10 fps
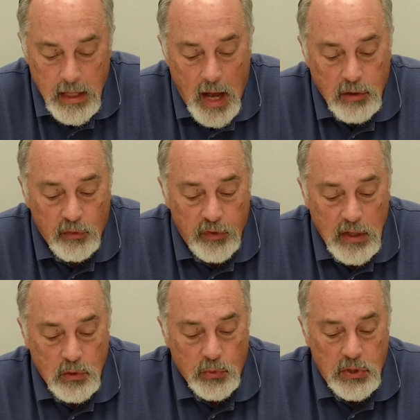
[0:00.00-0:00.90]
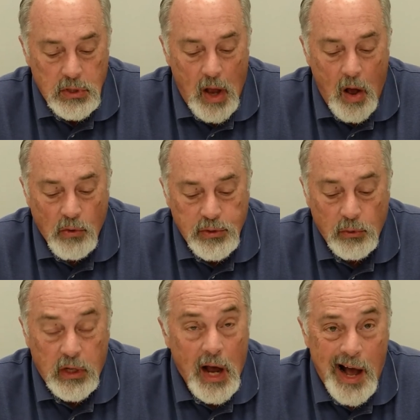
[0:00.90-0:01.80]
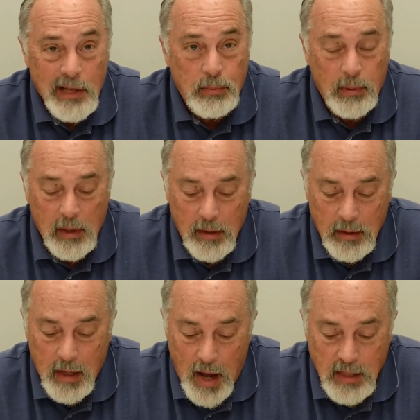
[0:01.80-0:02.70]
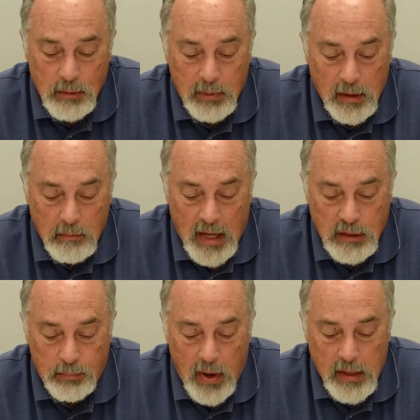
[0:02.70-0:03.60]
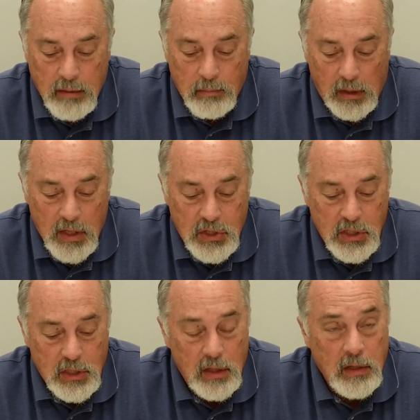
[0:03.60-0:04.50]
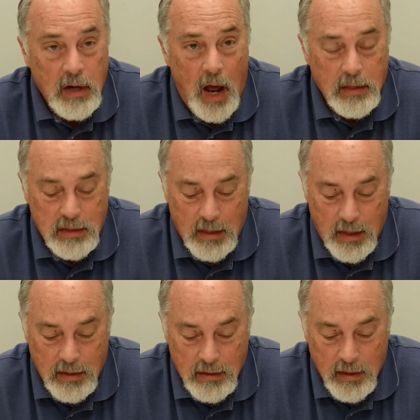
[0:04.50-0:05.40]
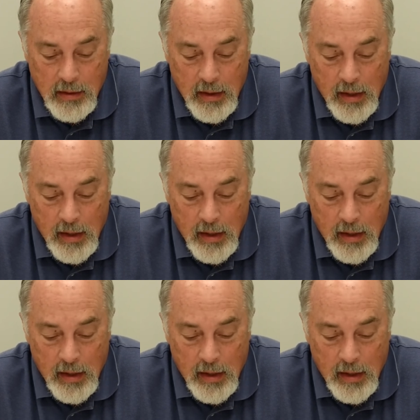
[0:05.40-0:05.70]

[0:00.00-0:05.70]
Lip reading: Diotrephes was also gossiping by spreading malicious nonsense.